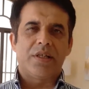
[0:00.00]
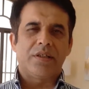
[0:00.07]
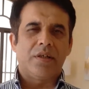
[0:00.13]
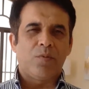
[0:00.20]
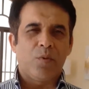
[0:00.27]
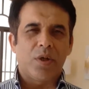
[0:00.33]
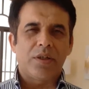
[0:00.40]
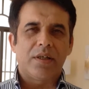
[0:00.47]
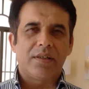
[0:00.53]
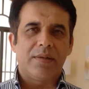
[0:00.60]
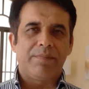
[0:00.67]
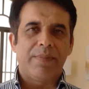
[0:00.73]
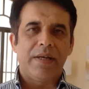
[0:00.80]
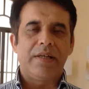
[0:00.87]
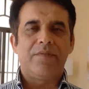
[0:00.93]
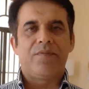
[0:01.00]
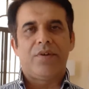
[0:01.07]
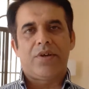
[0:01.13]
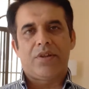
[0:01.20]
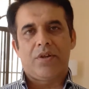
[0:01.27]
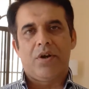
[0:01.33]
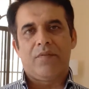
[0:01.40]
that what are the
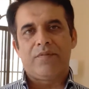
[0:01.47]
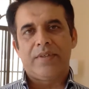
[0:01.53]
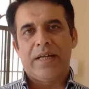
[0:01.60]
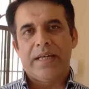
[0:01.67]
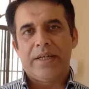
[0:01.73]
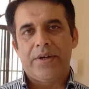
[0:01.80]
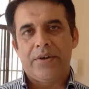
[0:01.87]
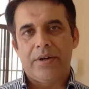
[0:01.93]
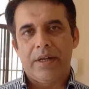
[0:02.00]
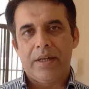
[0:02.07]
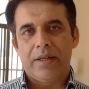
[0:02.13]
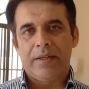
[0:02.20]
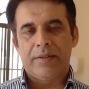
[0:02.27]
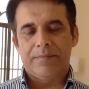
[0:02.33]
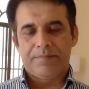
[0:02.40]
benefits of that drill.